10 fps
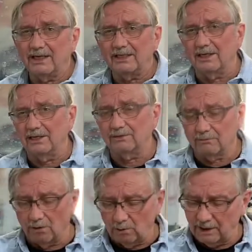to
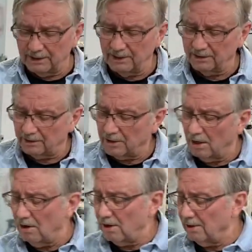unroll it in the
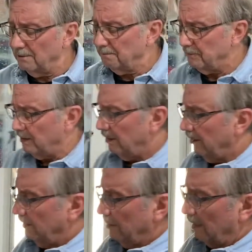car,
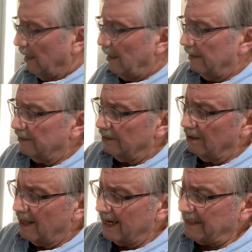the
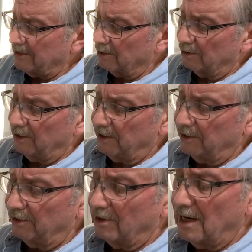liner
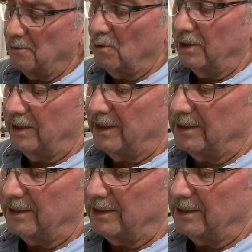here, I want it